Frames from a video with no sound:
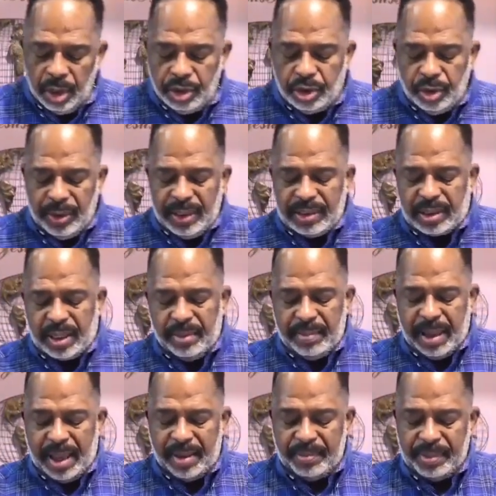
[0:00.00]
to his
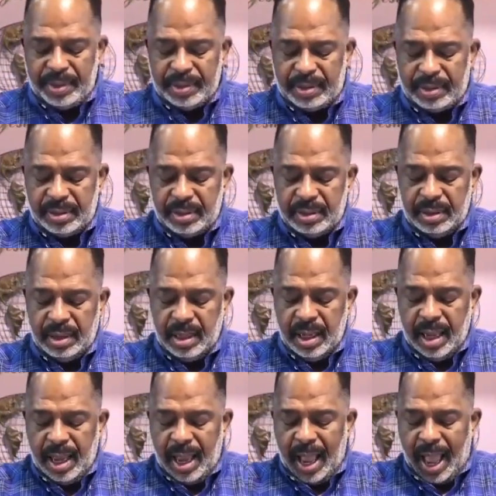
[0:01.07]
commandments
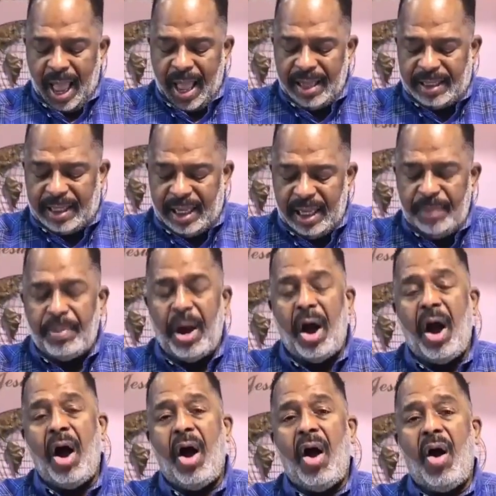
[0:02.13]
and keep
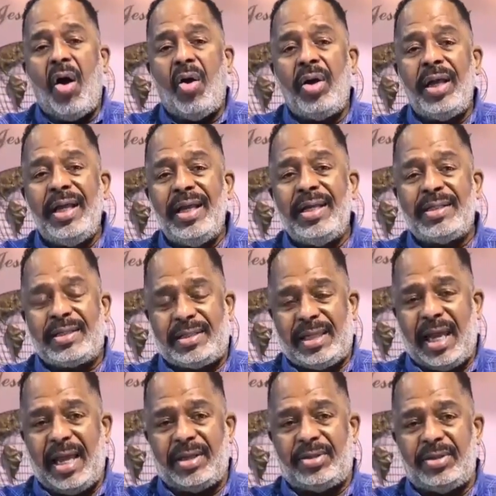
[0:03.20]
all his
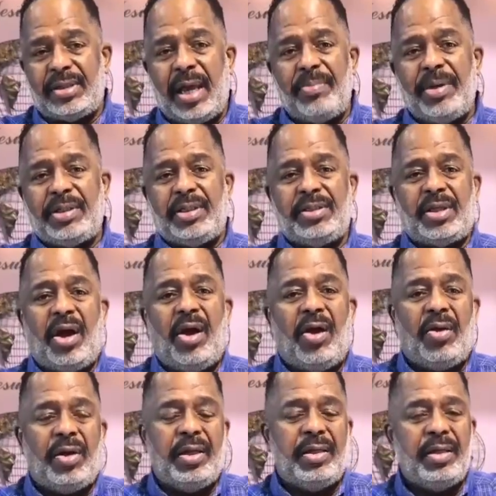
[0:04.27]
statutes." How much is
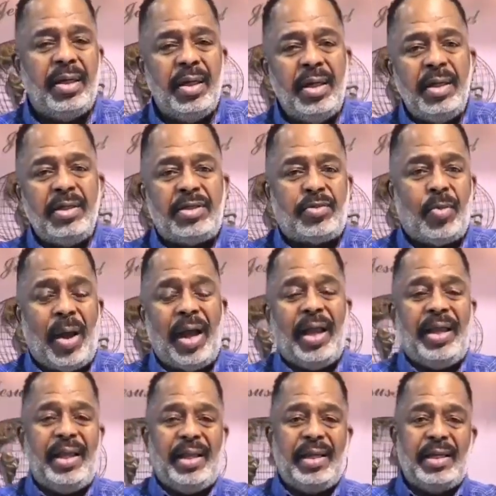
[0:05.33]
all in
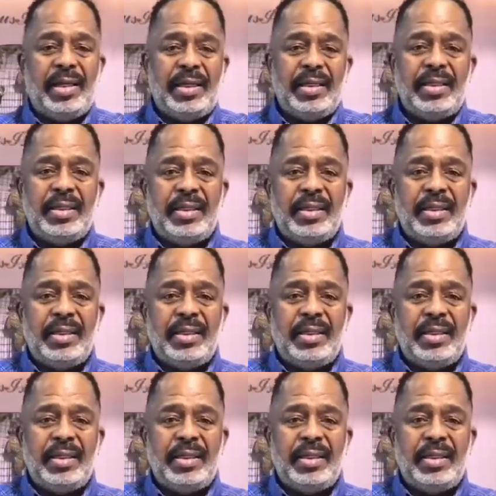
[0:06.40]
Swahili?